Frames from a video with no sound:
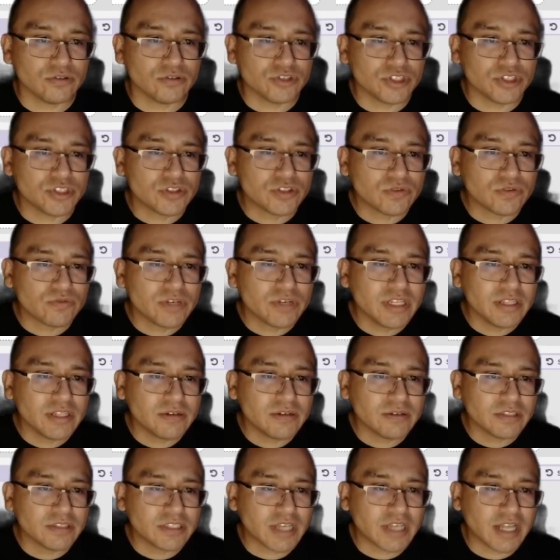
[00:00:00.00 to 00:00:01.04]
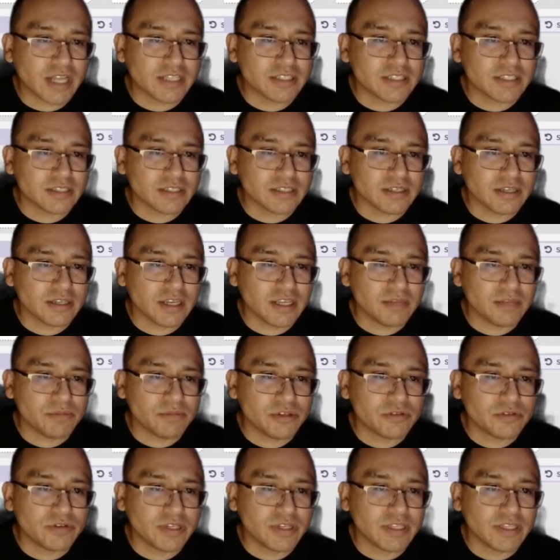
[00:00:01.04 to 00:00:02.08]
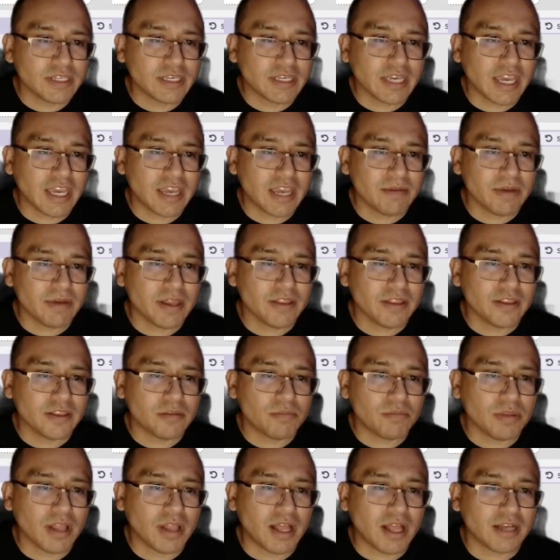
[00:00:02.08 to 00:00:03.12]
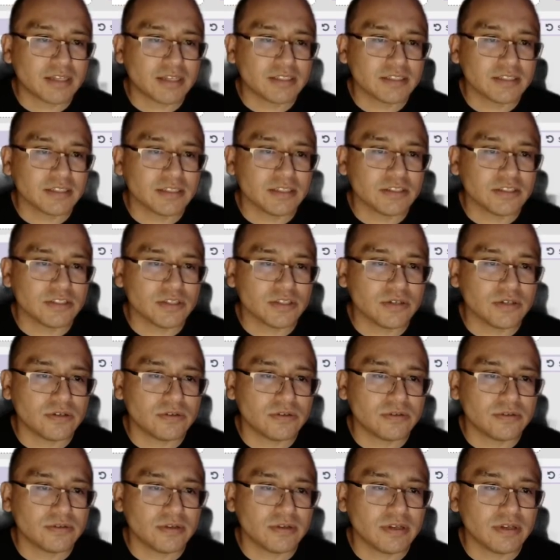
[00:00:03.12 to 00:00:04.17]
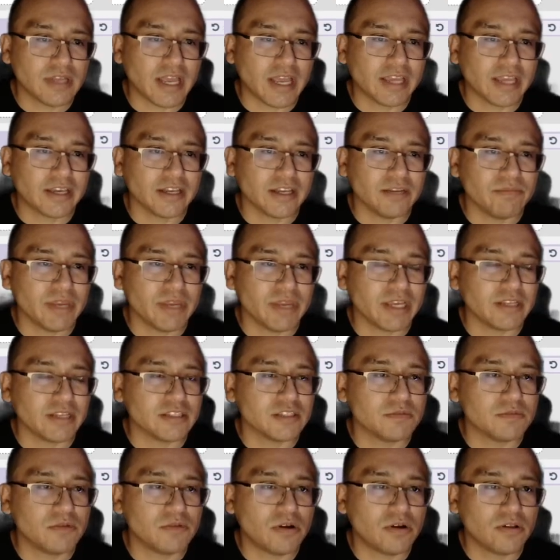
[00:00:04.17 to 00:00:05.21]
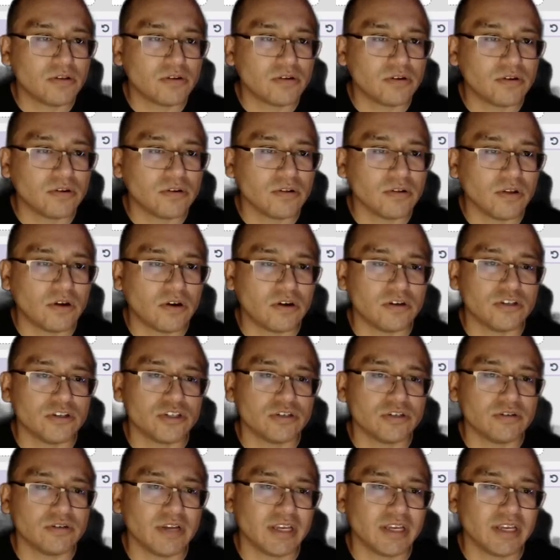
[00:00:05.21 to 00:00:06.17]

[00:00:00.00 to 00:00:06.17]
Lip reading: these 3 little dots in between the game and the blocks, and so I could make it smaller or larger.